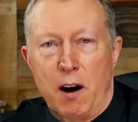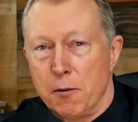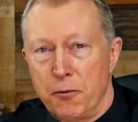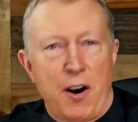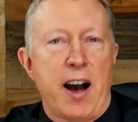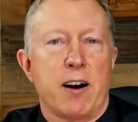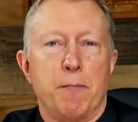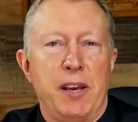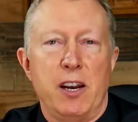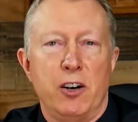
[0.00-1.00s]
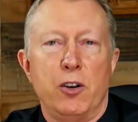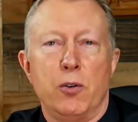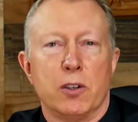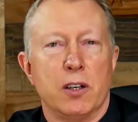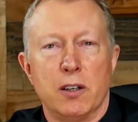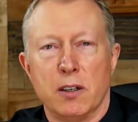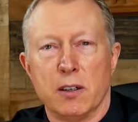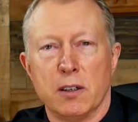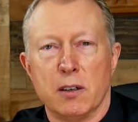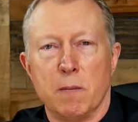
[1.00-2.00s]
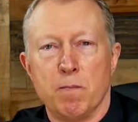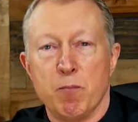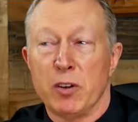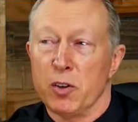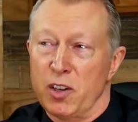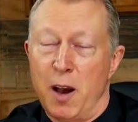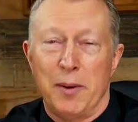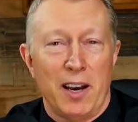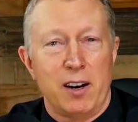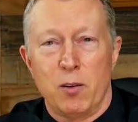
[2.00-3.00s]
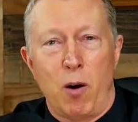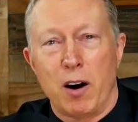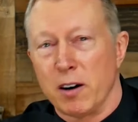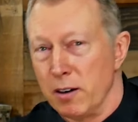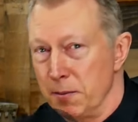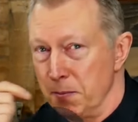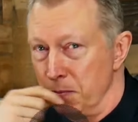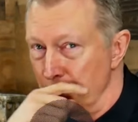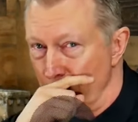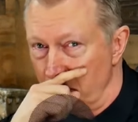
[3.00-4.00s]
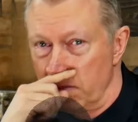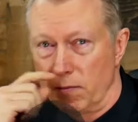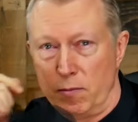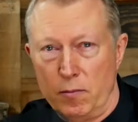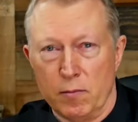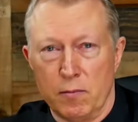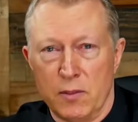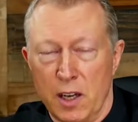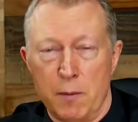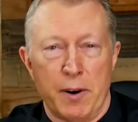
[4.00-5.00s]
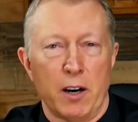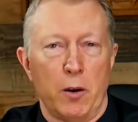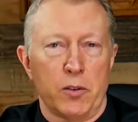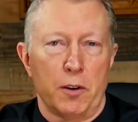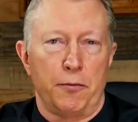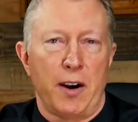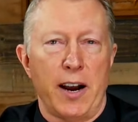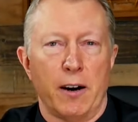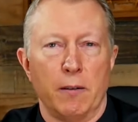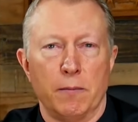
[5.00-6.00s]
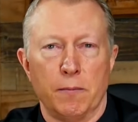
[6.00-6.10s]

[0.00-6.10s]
on fire, being nuked. Missiles coming out of the water. And America was on fire.